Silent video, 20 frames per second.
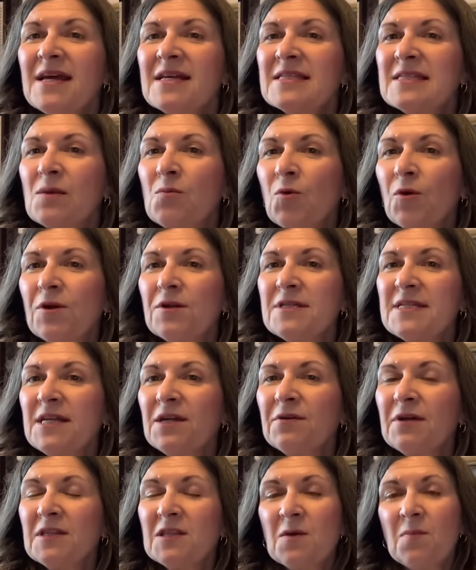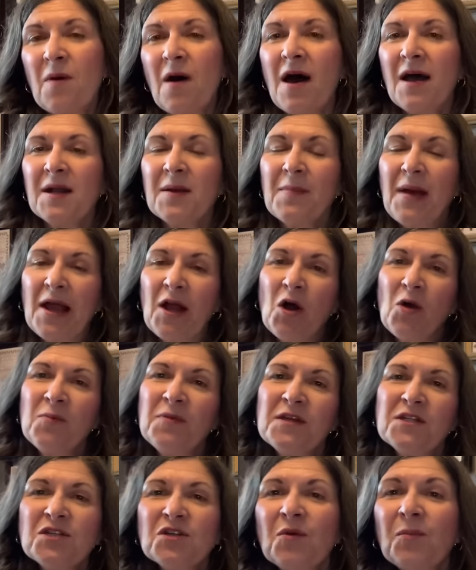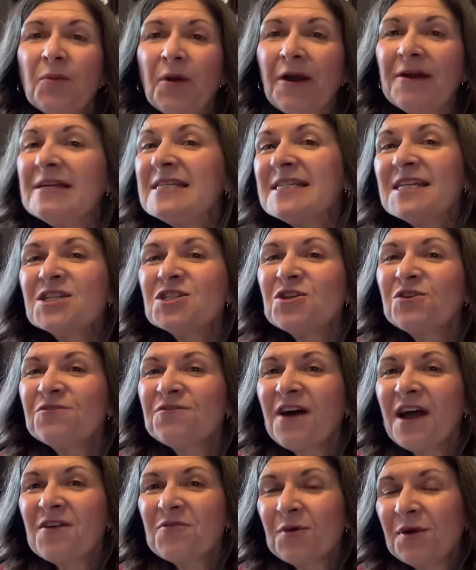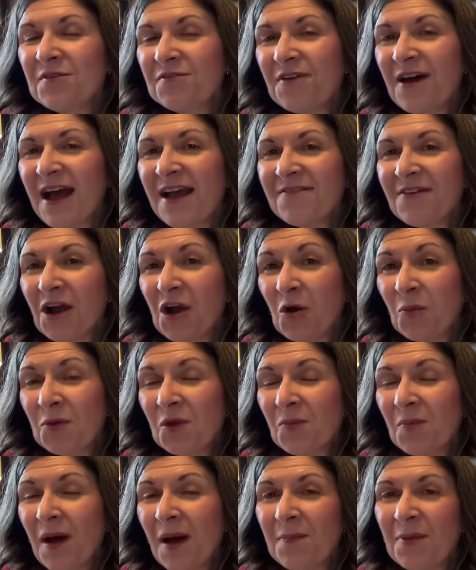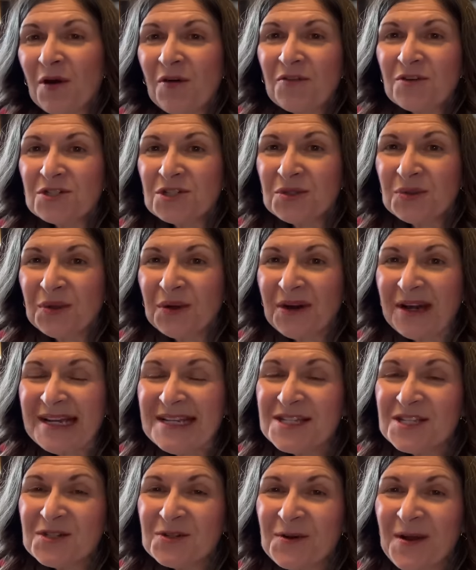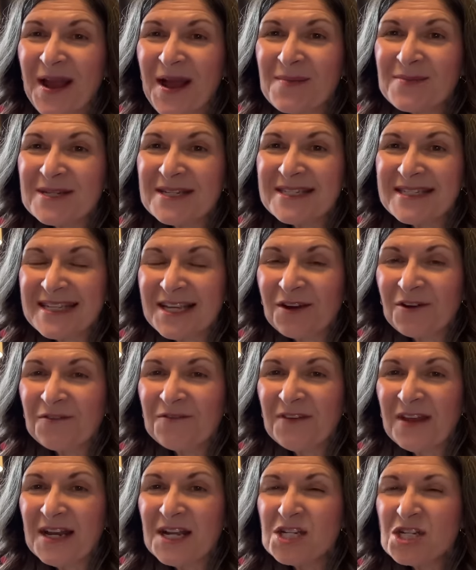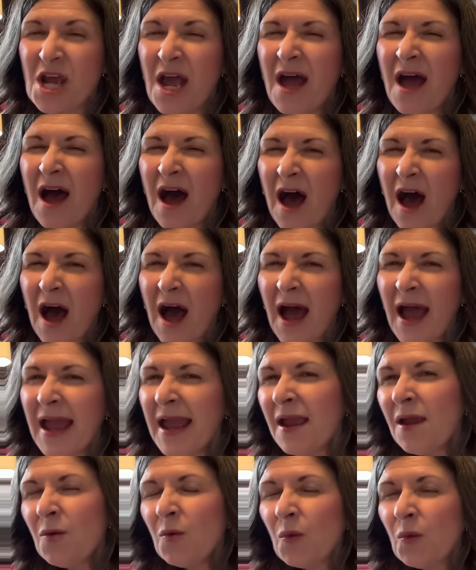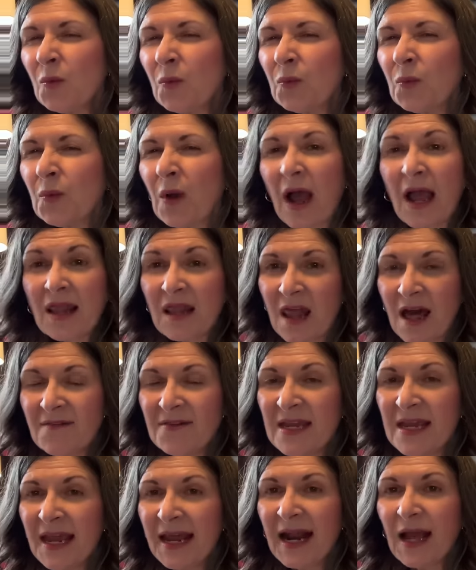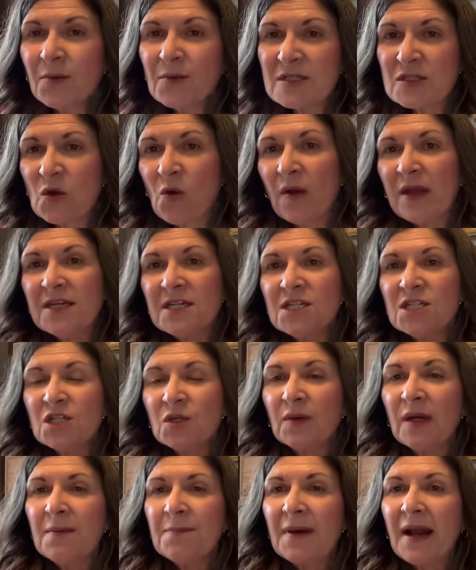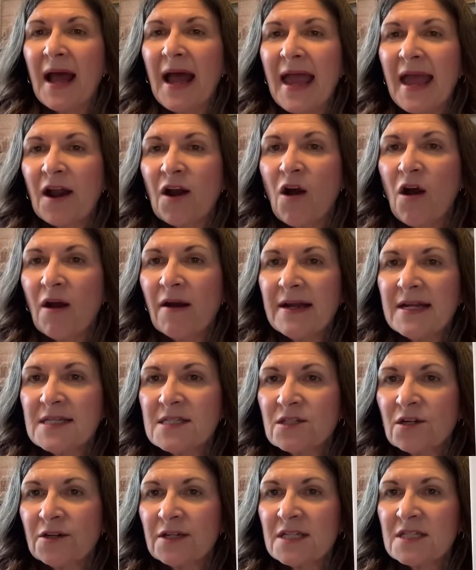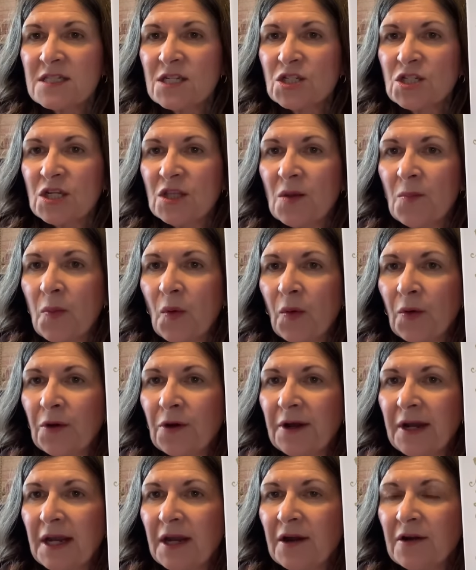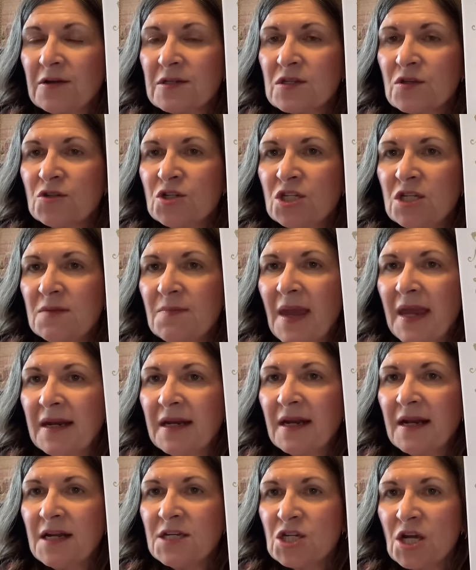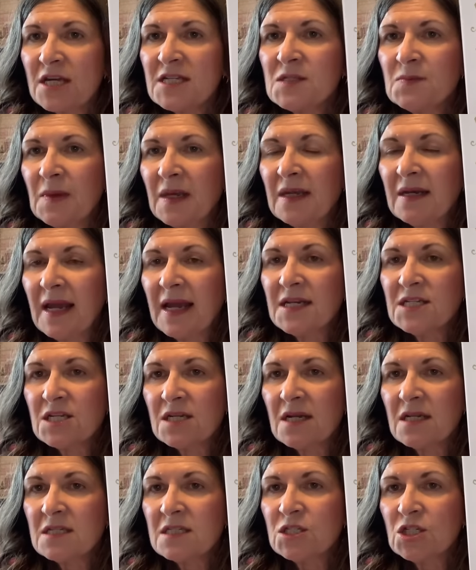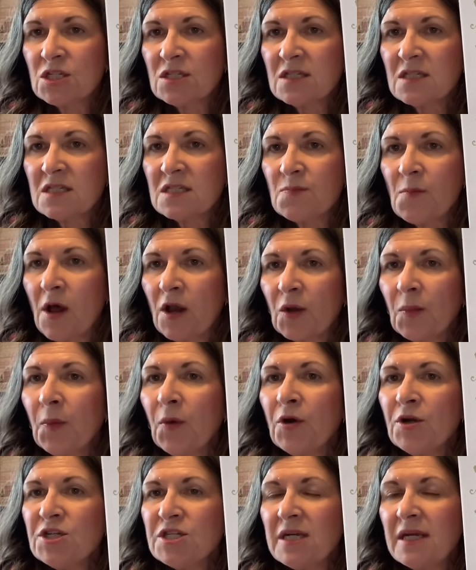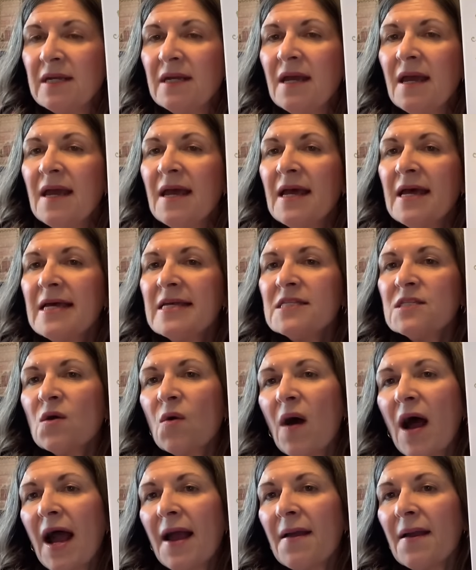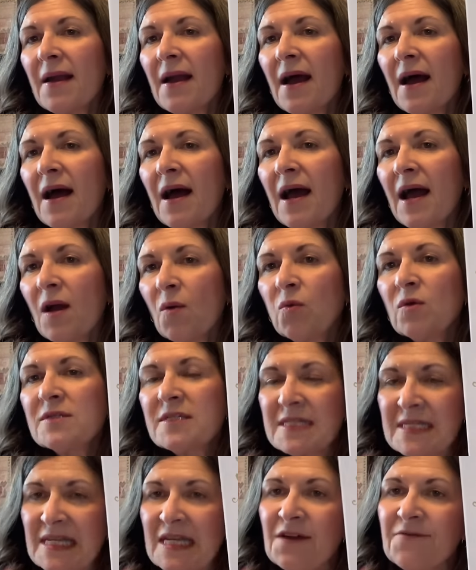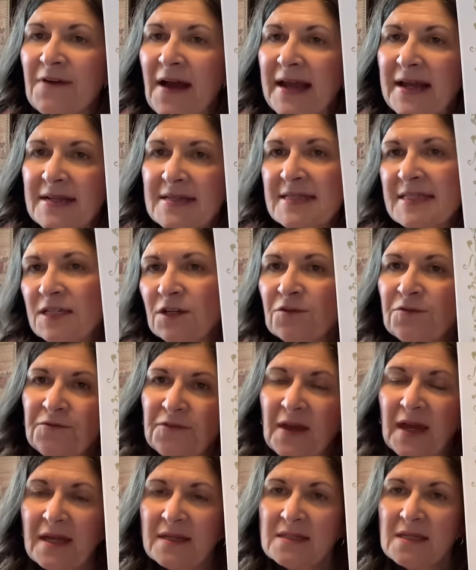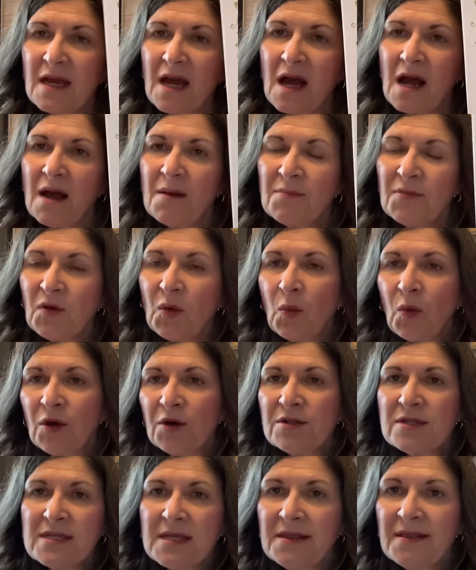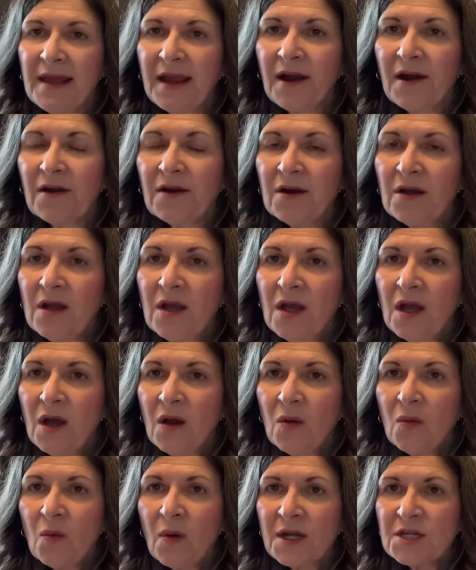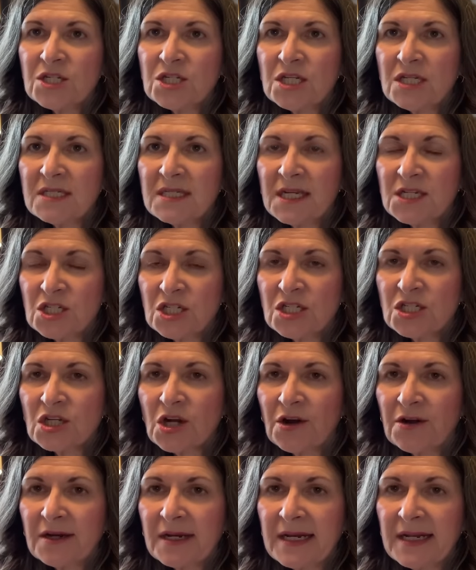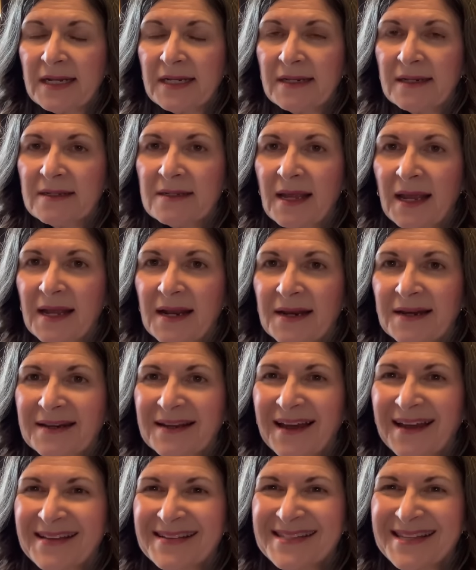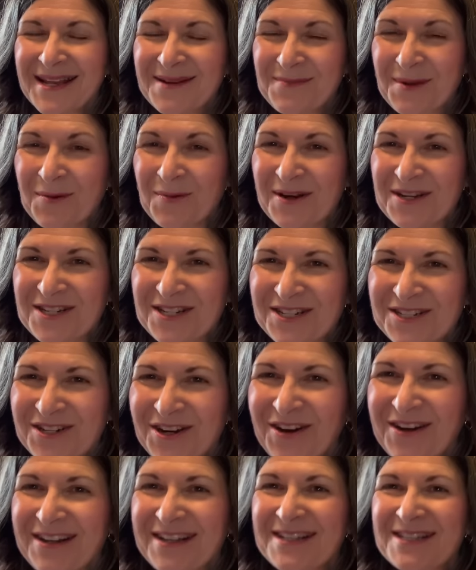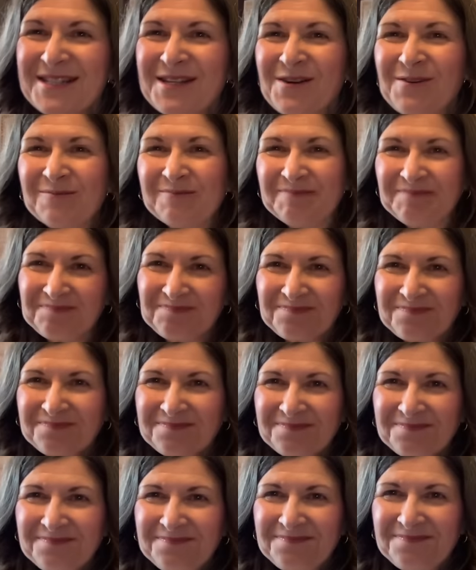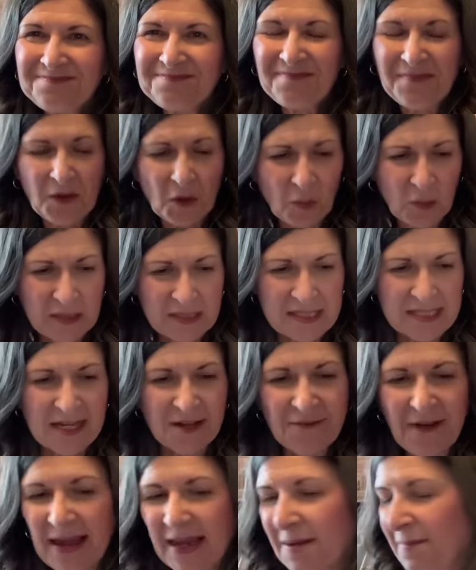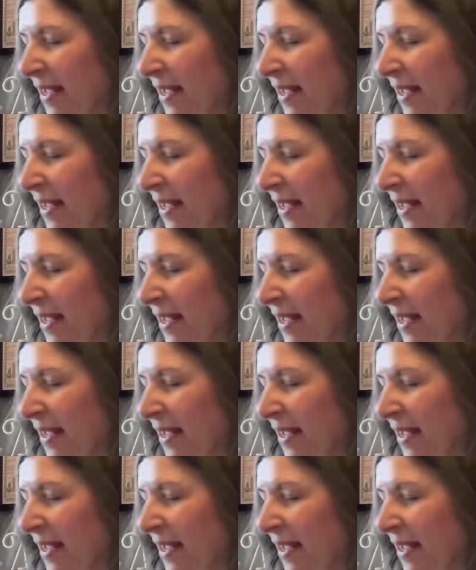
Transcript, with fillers: some words here at the bottom. I hope that you'll Prairie Stitcher 515. I hope you'll pop over to her Instagram to see her finish. I, I love it and I was going to do it, but I had already started stitching the border here. So she made an adjustment and did a, just the smaller portion. So I, I will see if I can still fit um, the words in there what she did. She charted it and, and uh, sent me what she charted. So we'll see if I can